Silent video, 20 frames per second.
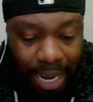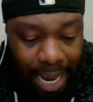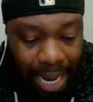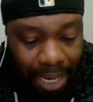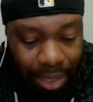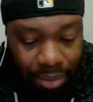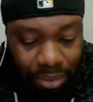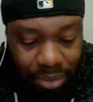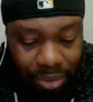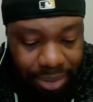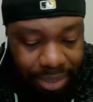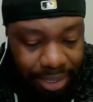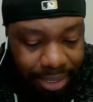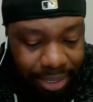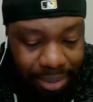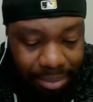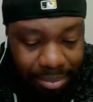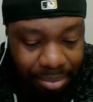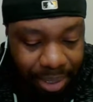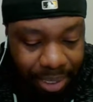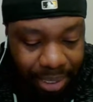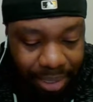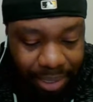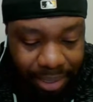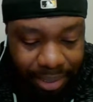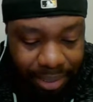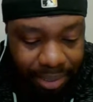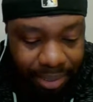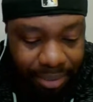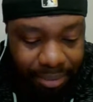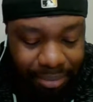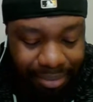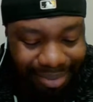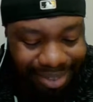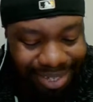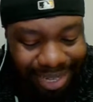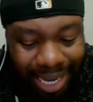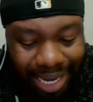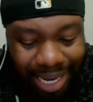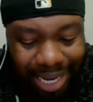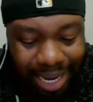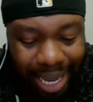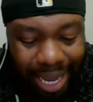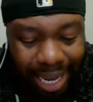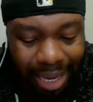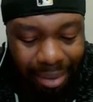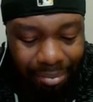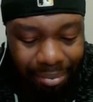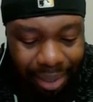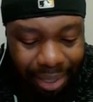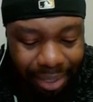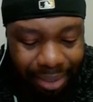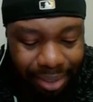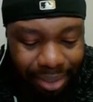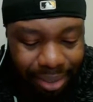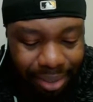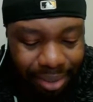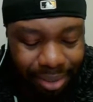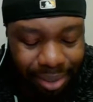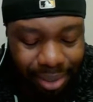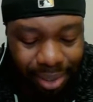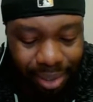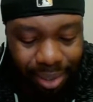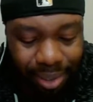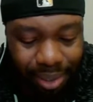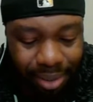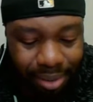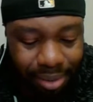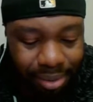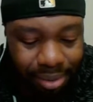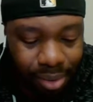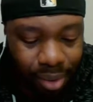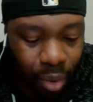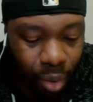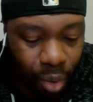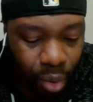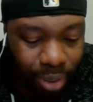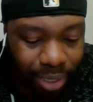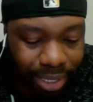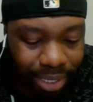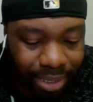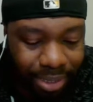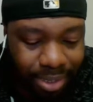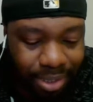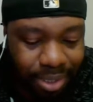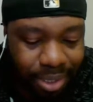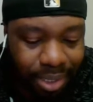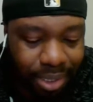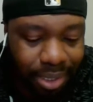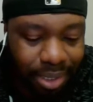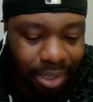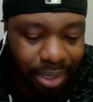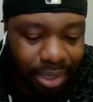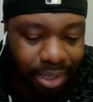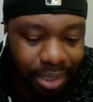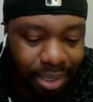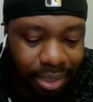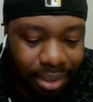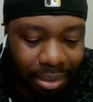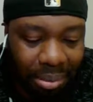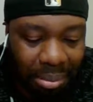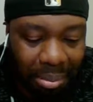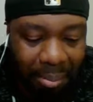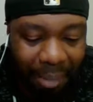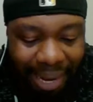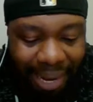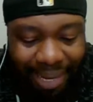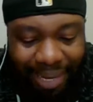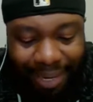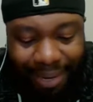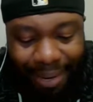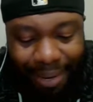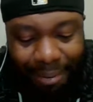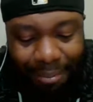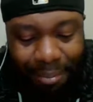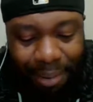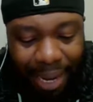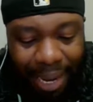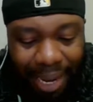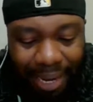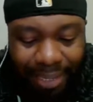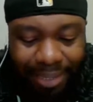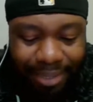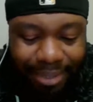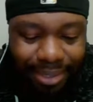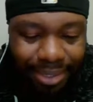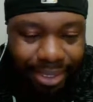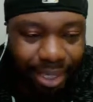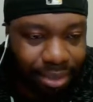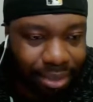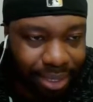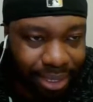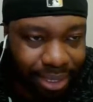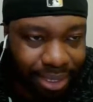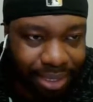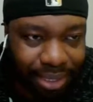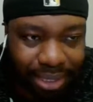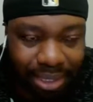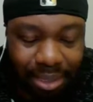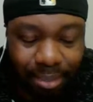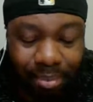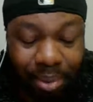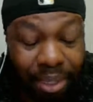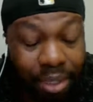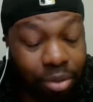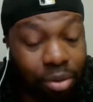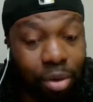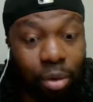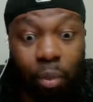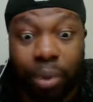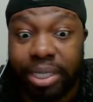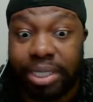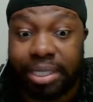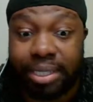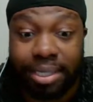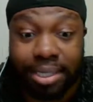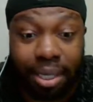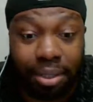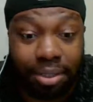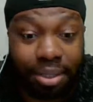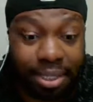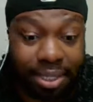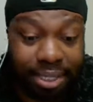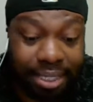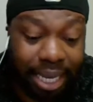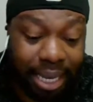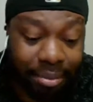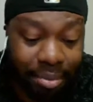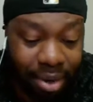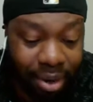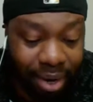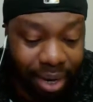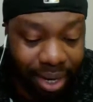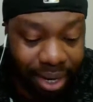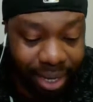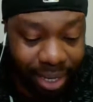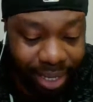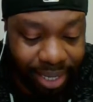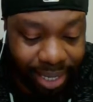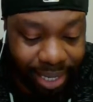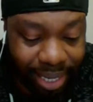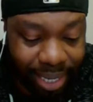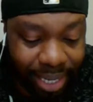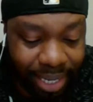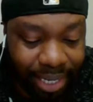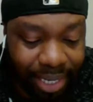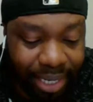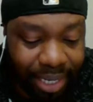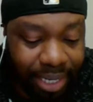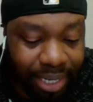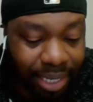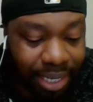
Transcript: I don't see them beating. Man, they can beat the Hornets. Might get by the Celtics, just depending on which Celtics team you're gonna get.